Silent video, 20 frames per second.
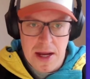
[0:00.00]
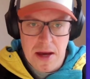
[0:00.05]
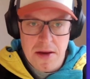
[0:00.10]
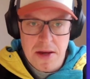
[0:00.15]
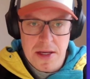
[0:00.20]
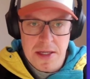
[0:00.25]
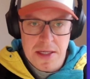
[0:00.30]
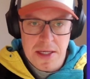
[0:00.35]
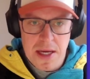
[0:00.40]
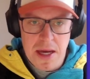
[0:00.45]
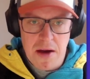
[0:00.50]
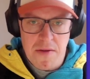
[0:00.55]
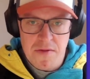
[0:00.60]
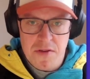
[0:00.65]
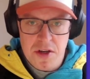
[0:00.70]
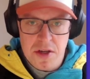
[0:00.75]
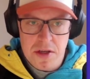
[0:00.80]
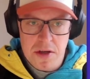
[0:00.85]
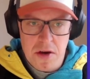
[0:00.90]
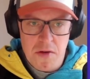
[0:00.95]
Now you can see
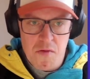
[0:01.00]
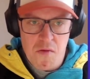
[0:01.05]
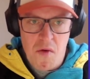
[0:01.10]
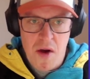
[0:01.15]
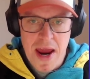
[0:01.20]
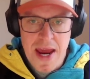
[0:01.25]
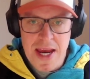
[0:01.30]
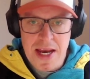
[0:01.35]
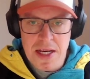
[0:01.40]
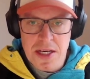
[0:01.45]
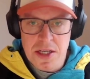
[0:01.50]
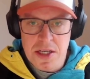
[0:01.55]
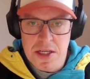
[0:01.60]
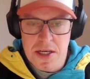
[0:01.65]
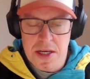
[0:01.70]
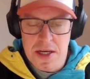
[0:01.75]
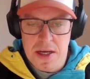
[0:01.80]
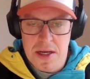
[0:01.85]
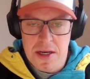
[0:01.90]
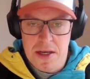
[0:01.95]
I've just
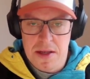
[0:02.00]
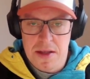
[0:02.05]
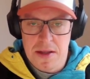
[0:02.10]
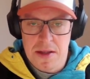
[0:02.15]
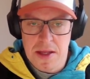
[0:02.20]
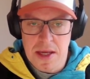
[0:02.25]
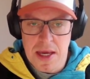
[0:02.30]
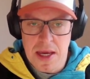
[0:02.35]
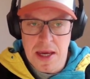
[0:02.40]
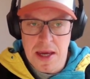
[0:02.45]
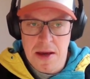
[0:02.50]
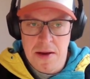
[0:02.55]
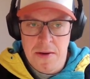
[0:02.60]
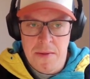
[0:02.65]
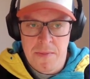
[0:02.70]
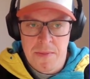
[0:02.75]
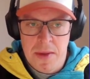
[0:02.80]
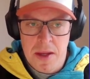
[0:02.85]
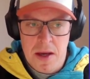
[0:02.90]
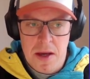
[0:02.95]
arranged the
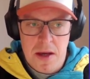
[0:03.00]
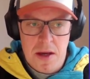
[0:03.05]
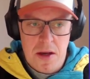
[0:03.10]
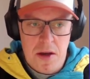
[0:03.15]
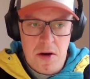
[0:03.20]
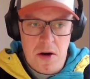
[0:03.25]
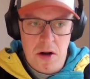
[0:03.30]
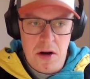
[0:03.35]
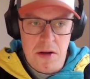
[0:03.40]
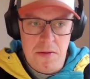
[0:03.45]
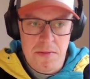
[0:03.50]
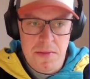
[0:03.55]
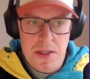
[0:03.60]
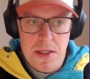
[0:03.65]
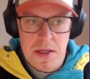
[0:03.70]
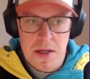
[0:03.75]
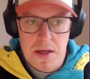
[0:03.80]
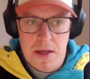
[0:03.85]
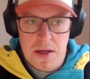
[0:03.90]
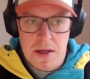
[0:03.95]

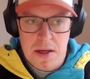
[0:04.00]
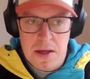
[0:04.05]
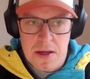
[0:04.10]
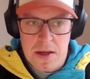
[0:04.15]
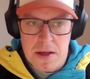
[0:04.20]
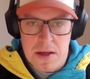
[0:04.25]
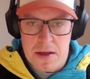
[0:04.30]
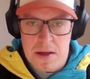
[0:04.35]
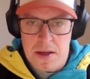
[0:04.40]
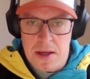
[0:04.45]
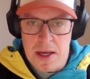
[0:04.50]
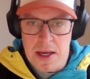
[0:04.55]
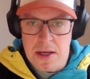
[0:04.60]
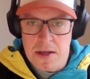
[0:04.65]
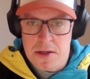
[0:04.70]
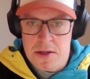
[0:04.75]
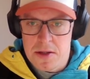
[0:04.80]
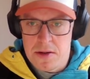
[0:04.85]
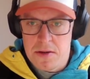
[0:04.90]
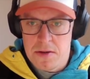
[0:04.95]
columns
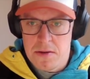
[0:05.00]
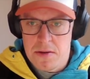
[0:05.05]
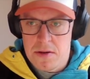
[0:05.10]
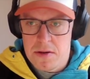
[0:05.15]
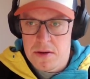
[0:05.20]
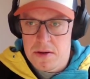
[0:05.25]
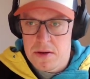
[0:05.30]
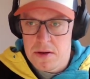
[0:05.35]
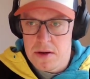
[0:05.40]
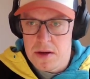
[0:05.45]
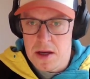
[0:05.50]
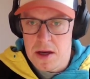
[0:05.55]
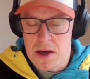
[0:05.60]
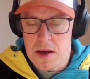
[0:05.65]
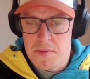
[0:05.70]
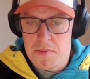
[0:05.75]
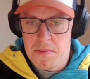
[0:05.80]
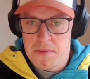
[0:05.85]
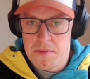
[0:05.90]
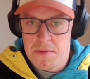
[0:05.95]
into
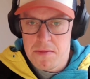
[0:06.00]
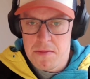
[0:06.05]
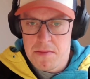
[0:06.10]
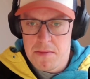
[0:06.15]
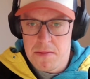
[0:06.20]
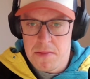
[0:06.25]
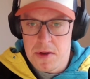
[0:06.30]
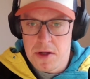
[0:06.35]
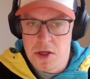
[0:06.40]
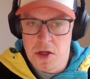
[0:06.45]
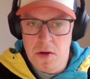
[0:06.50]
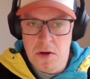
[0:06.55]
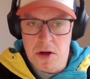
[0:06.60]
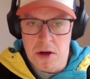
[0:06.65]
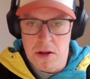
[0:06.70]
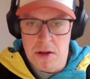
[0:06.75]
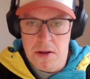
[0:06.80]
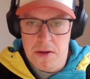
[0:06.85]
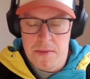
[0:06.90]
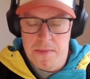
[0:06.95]
a
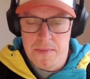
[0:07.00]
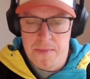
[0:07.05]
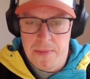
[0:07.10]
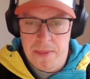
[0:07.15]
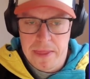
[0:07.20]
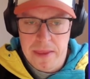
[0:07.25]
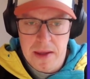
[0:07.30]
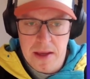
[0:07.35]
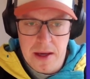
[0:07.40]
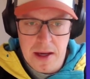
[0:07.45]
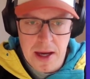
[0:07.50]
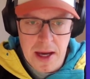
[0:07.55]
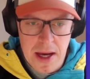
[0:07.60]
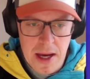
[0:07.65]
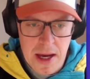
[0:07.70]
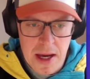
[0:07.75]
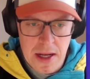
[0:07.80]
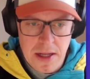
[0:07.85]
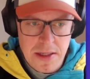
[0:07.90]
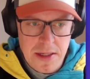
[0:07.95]
2-col.
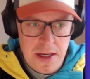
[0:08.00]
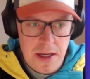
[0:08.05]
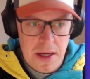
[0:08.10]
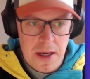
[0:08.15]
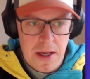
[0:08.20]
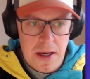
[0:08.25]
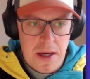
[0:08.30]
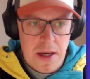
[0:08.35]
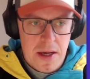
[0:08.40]
And